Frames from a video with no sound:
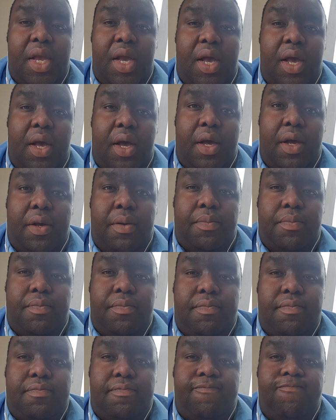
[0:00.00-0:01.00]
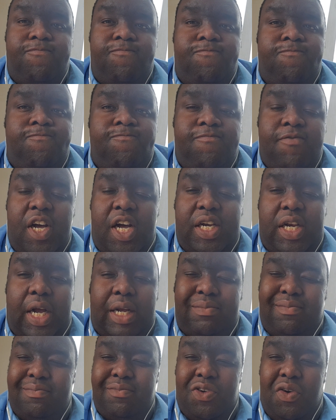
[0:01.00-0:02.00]
I'm
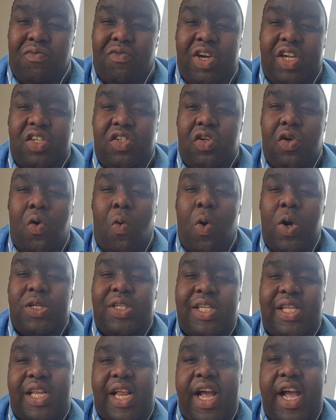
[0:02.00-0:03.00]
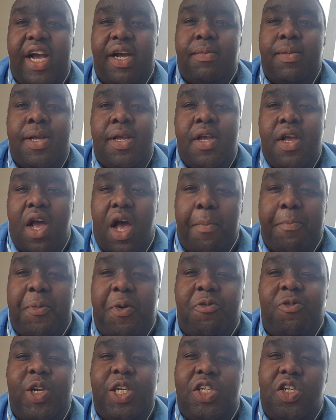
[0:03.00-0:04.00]
not really sure what to say. I'm
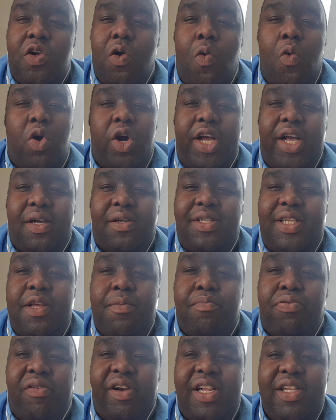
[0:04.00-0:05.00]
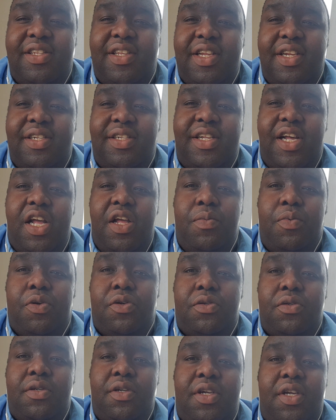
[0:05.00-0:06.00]
not really sure what else he brings to the
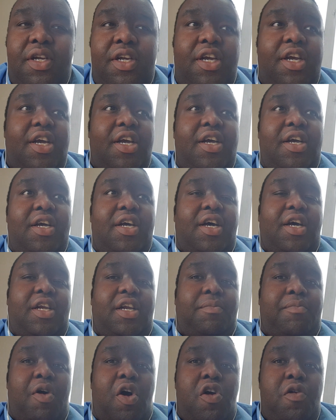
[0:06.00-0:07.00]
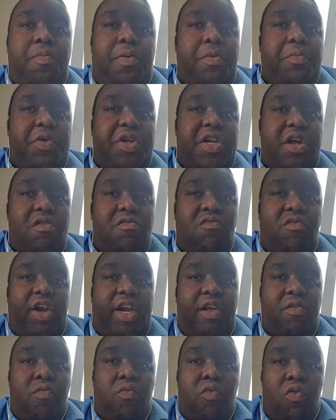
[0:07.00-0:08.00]
table. And I'm hoping we don't
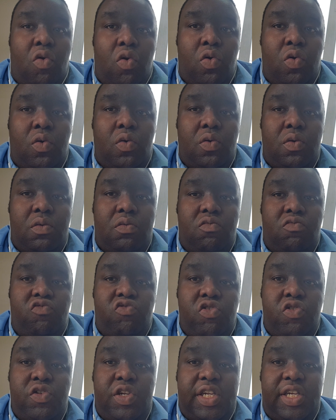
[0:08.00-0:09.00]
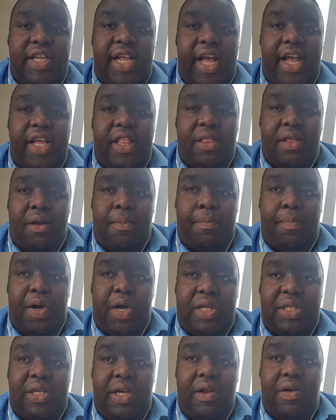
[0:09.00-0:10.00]
really rue the day that
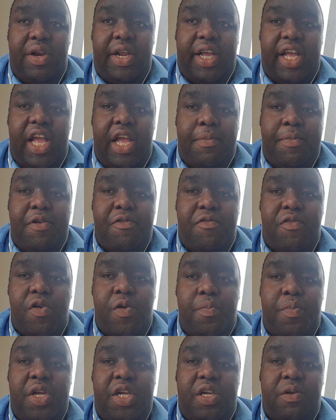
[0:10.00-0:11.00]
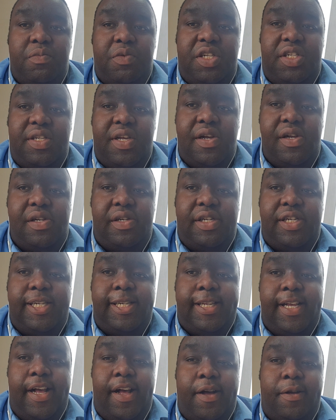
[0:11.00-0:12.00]
Barcelona came in for a bid and we turned
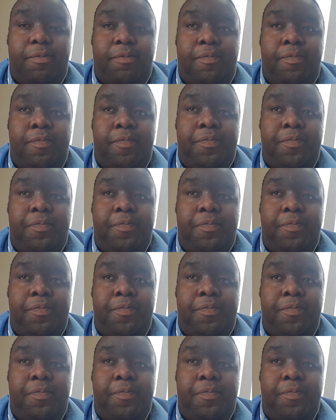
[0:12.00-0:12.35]
it down.